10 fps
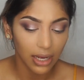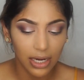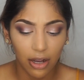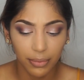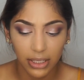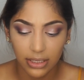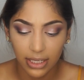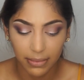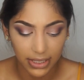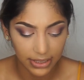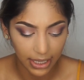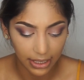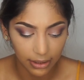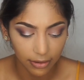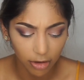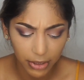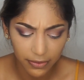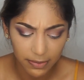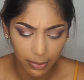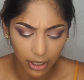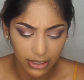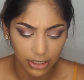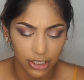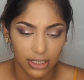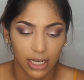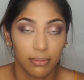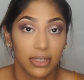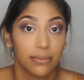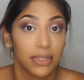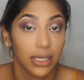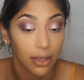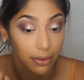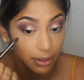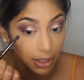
Now I'm going to take Mystic and a little bit of Sparks and just kind of mix them together.